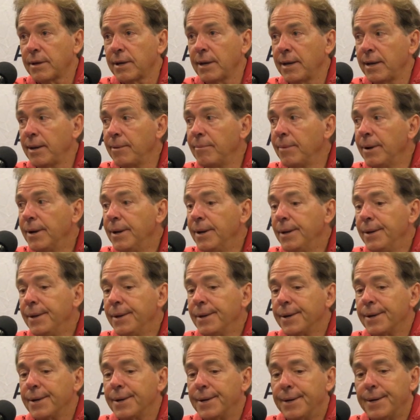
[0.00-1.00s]
game,
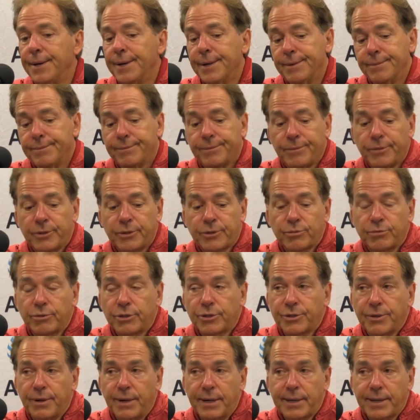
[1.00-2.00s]
which
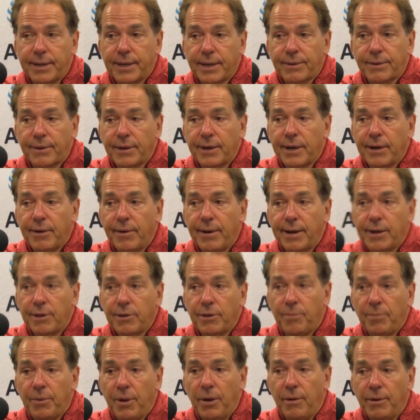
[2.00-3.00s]
we're trying to take the air out of
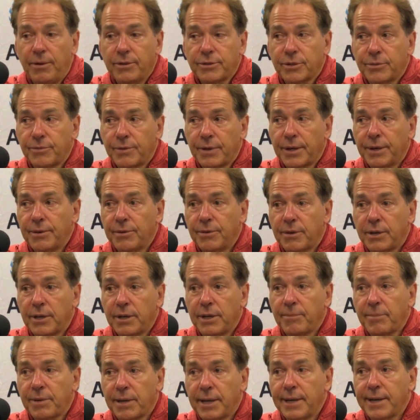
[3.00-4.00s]
the ball so the other
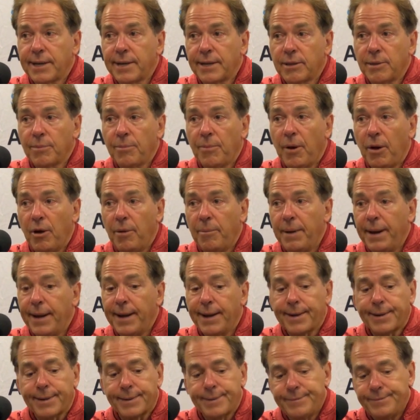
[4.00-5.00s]
team can't get the ball
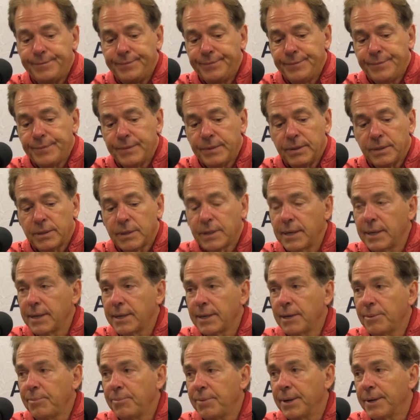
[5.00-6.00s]
back. You
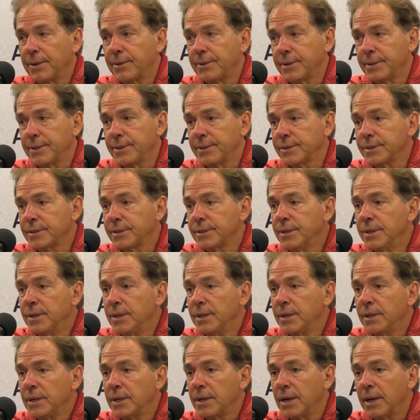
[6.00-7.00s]
can't get penalties.
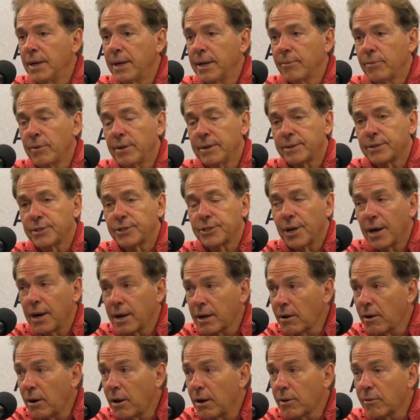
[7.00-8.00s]
But it's
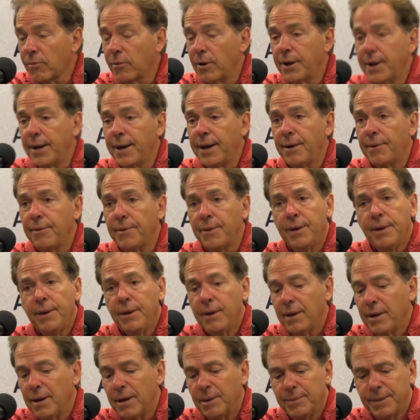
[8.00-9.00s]
shot clock run out.
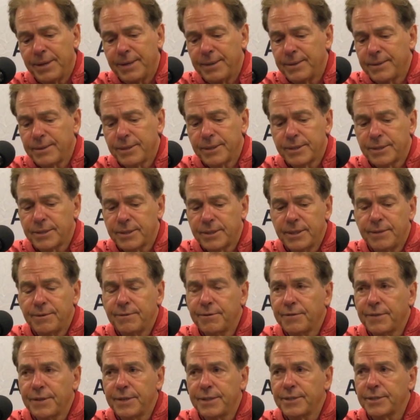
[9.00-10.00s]
I mean, just didn't
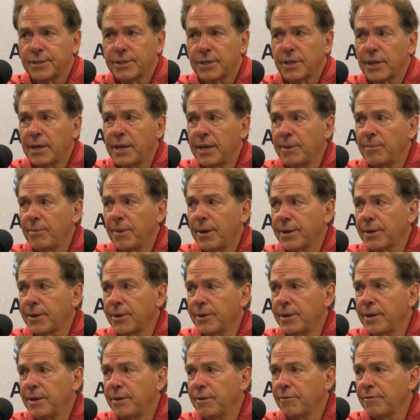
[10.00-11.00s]
finish the game like
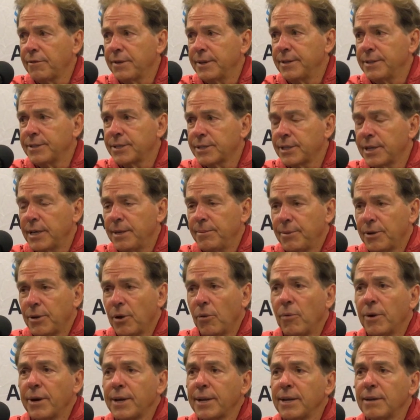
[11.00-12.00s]
you need to finish the game. You
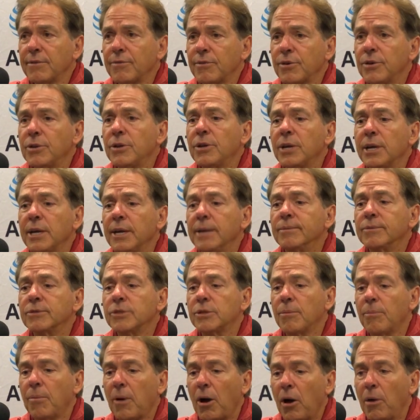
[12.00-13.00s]
don't want to give good teams
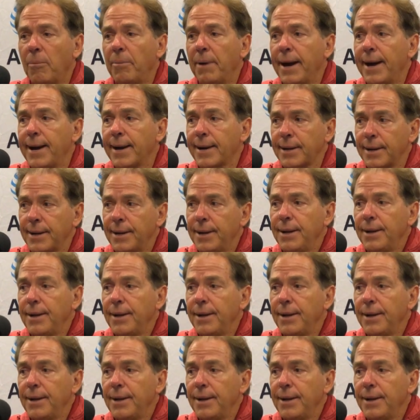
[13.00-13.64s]
the ball back.